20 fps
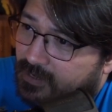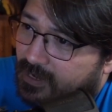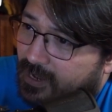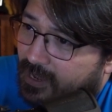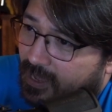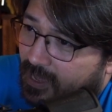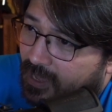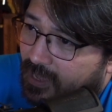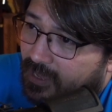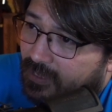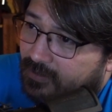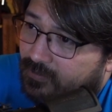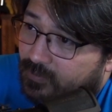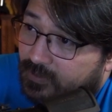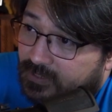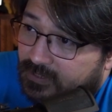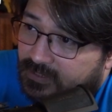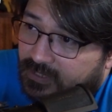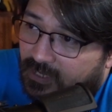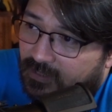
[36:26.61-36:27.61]
I had,
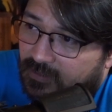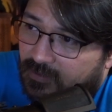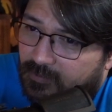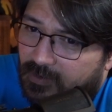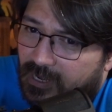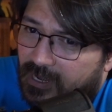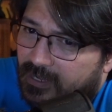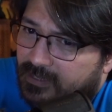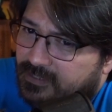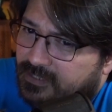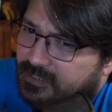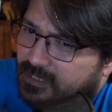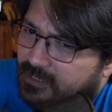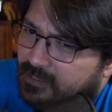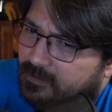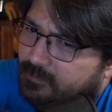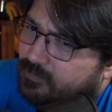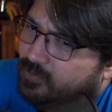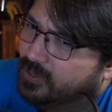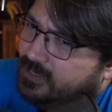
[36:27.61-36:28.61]
with the tail of my eye, seen
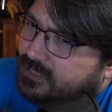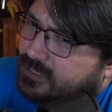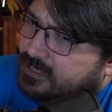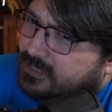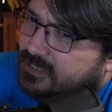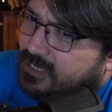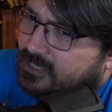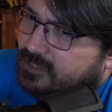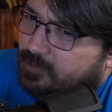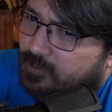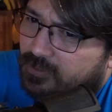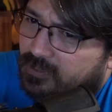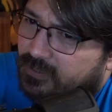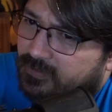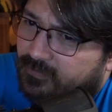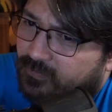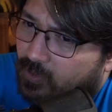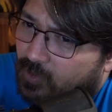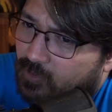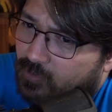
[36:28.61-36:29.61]
him pressing desperately
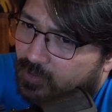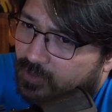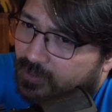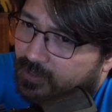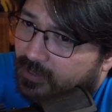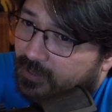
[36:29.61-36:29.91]
forward,